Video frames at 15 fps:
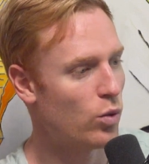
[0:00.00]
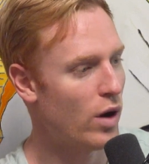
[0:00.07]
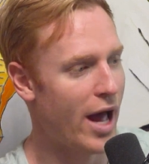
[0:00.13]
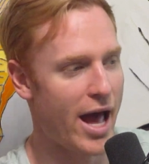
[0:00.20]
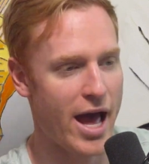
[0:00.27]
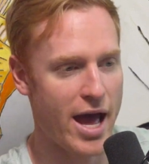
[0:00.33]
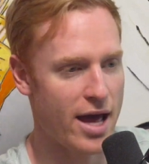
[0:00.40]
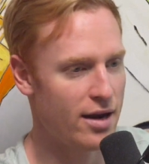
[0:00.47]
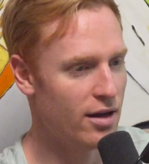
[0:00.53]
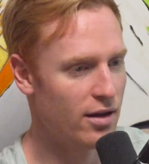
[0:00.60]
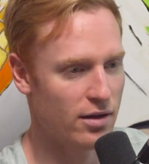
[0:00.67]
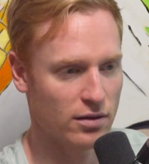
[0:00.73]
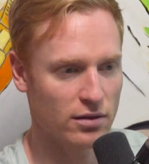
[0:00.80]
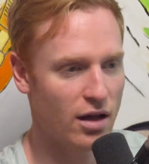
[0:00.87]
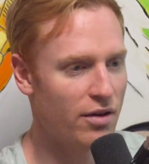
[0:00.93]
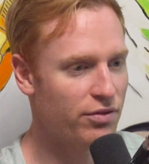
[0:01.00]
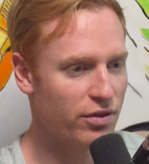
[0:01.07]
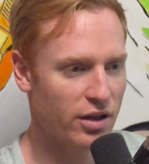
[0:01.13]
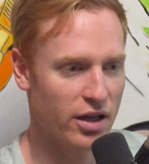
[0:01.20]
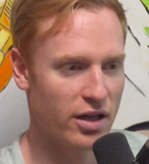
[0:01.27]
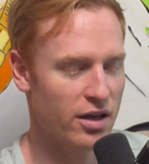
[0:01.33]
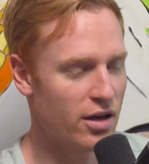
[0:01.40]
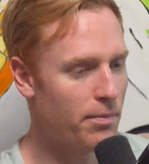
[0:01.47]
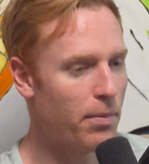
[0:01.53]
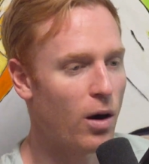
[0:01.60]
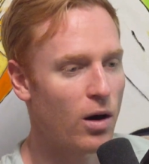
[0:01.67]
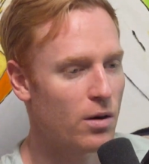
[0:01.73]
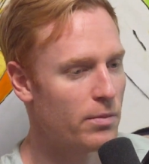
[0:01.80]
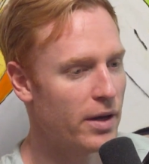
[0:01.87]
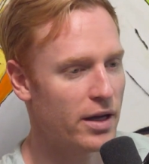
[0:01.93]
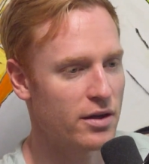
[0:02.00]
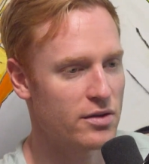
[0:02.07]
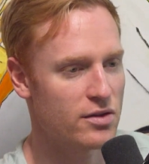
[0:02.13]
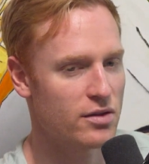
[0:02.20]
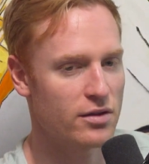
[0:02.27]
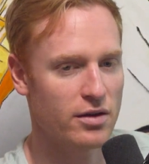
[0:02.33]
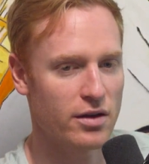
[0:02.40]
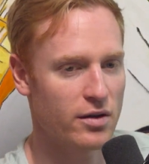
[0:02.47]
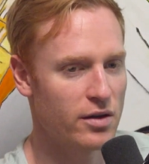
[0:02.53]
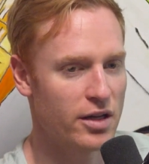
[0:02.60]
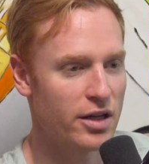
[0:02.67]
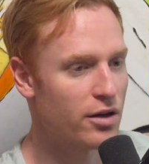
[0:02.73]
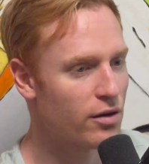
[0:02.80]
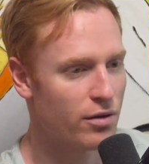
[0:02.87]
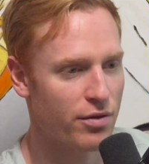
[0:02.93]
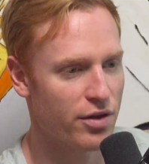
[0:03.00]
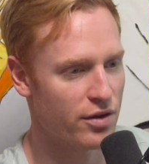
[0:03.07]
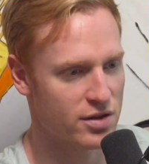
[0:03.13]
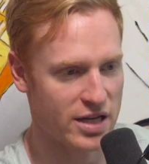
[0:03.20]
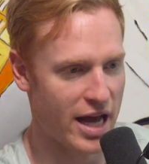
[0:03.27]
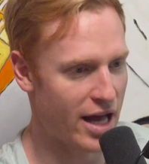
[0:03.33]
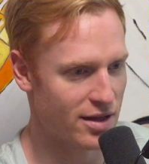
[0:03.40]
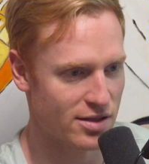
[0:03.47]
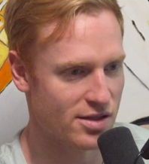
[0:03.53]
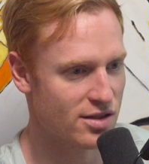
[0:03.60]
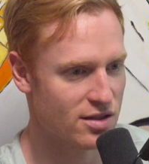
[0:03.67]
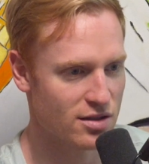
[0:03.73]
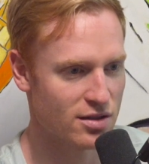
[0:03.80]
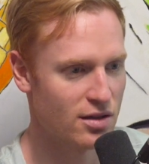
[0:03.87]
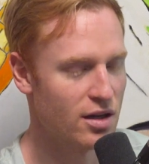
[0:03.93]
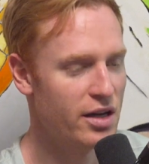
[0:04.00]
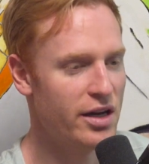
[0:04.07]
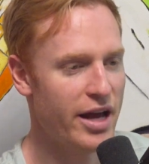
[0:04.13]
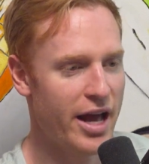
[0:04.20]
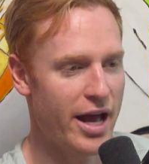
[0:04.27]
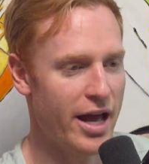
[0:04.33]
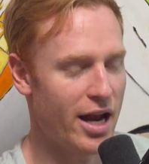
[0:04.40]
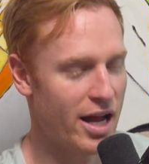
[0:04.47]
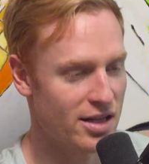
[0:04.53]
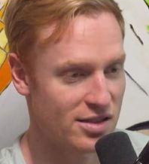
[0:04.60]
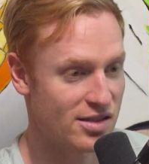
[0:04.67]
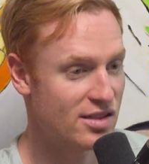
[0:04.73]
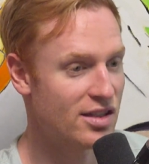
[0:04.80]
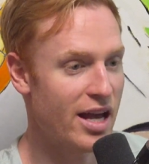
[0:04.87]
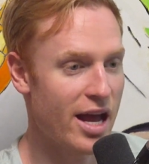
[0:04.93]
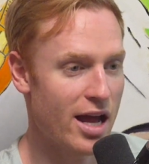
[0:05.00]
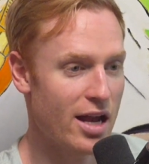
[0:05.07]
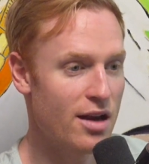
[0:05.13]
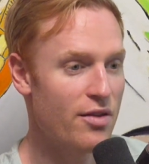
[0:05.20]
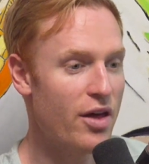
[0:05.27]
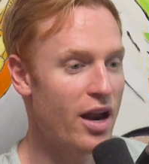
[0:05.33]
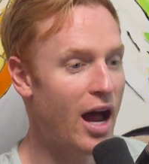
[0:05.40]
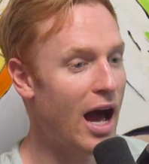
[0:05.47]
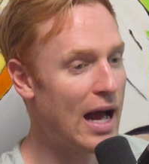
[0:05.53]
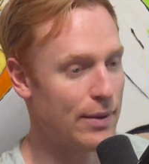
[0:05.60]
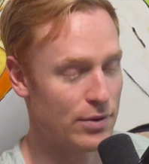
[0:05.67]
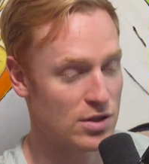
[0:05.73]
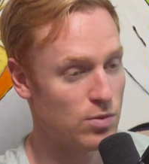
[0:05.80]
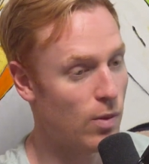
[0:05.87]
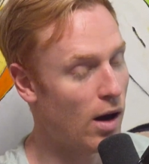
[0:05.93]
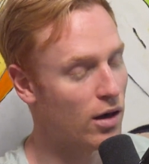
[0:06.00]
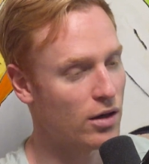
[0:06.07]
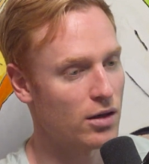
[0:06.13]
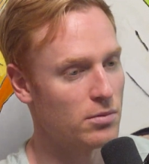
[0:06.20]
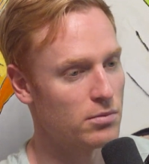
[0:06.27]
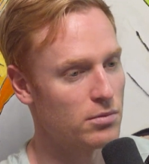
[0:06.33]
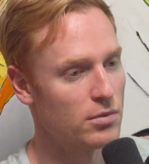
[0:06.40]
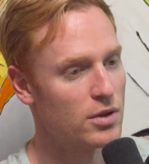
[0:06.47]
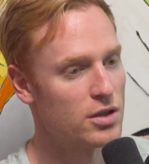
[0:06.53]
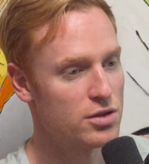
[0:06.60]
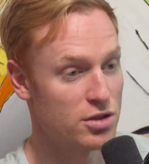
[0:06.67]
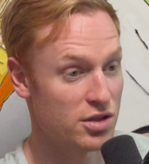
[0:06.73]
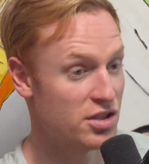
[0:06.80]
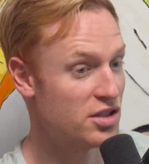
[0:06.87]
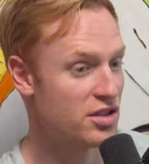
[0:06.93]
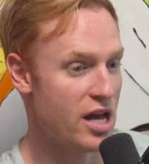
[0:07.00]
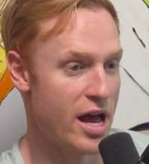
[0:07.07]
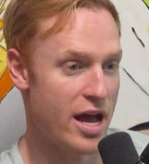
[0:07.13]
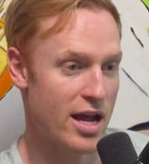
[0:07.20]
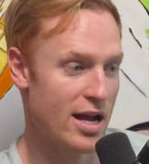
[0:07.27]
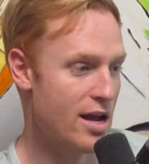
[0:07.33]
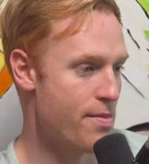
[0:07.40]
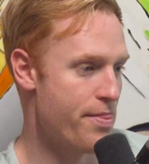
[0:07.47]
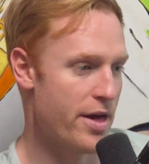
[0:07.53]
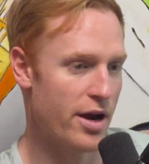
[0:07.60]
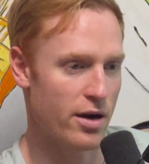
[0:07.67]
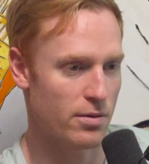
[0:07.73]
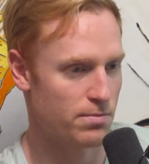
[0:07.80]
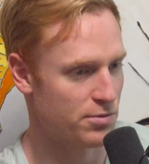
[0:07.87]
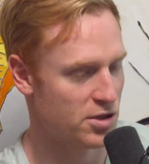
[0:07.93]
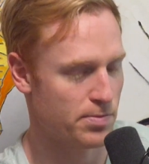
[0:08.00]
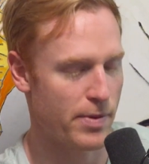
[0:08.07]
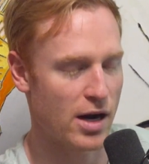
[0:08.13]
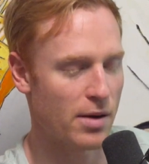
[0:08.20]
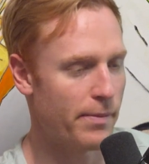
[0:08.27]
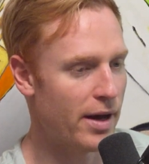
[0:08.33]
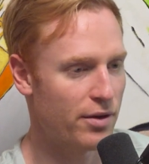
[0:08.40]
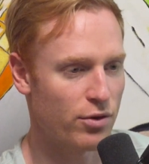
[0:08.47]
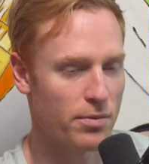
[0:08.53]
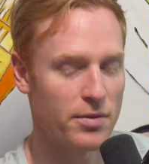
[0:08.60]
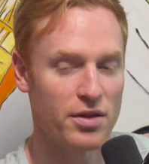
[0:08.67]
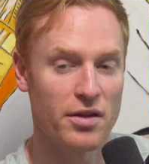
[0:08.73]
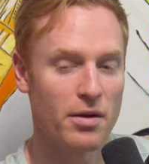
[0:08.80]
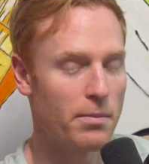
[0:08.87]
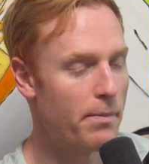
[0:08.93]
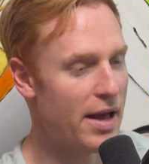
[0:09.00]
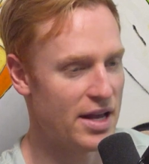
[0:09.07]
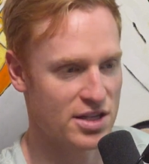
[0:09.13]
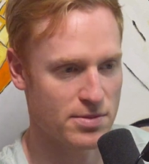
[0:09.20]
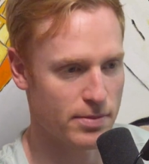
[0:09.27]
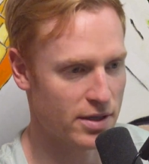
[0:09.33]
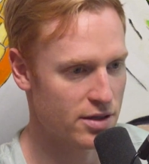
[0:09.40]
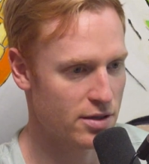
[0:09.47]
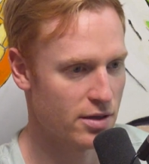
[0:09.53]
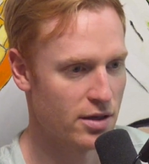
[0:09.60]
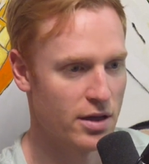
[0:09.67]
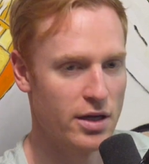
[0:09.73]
had a lovely apartment near the tents and had said that I was welcome to stay in their spare bedroom in their basement.